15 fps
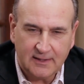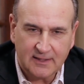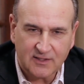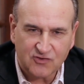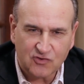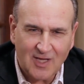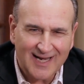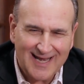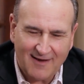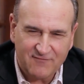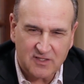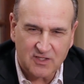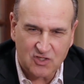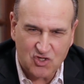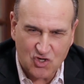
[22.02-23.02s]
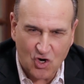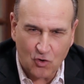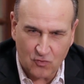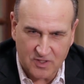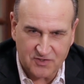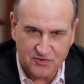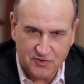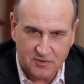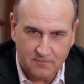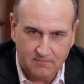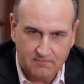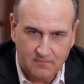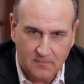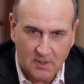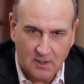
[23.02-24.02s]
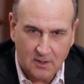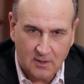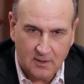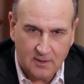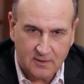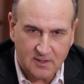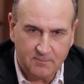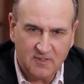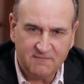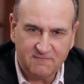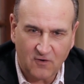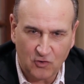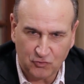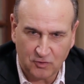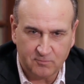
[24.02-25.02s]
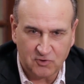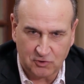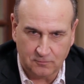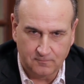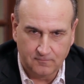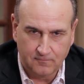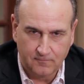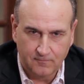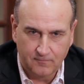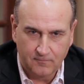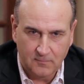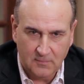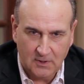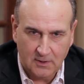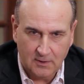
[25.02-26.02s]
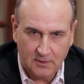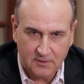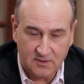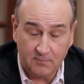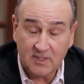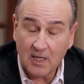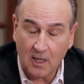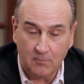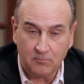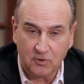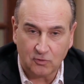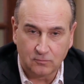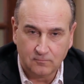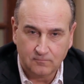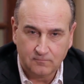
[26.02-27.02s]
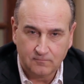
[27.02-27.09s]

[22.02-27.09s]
is not having the courage to be vulnerable, to be humble.